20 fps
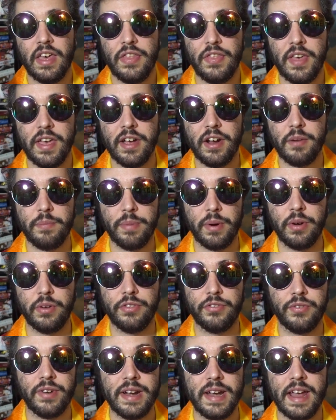They are
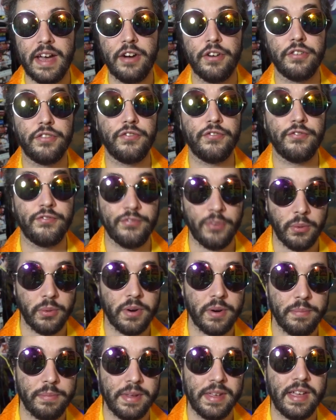both renowned
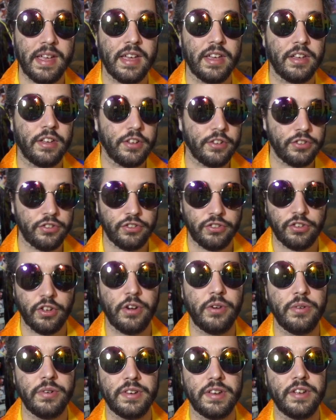for being
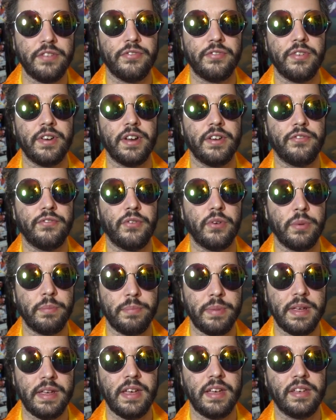so different, for
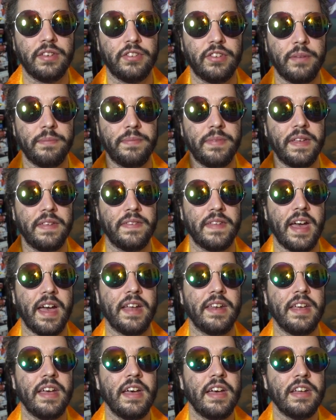being something
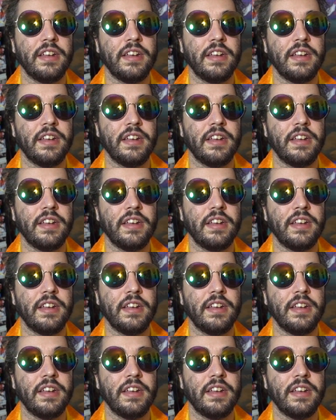that